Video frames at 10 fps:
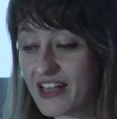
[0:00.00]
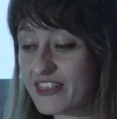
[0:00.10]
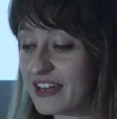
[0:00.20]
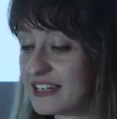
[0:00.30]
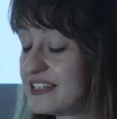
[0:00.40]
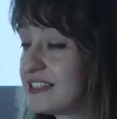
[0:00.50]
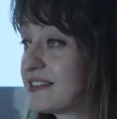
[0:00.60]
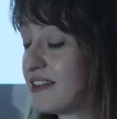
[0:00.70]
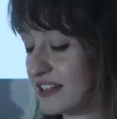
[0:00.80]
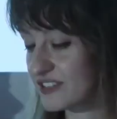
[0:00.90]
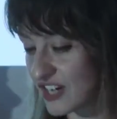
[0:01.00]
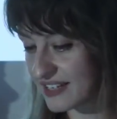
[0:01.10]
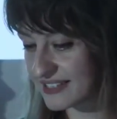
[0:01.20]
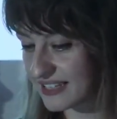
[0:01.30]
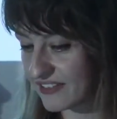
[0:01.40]
that he did not
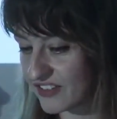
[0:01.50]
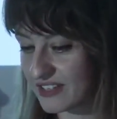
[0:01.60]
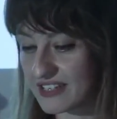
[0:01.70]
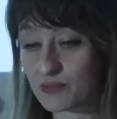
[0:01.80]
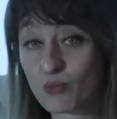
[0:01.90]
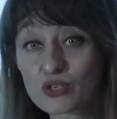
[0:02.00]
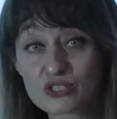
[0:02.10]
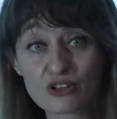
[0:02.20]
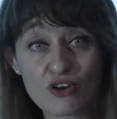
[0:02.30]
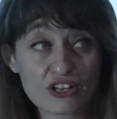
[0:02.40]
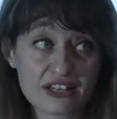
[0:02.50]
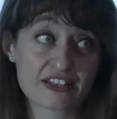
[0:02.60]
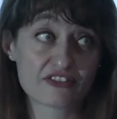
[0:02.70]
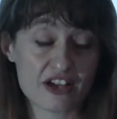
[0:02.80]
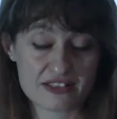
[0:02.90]
trust even his most loyal
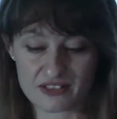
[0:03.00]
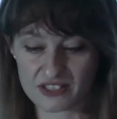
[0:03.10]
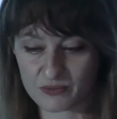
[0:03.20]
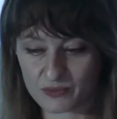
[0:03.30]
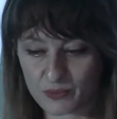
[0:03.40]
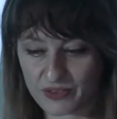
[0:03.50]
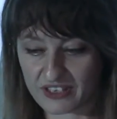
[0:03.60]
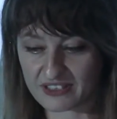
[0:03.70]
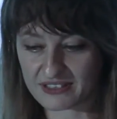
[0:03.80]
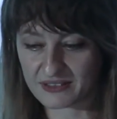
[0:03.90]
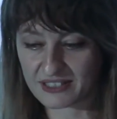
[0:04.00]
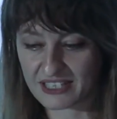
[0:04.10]
advisors with it.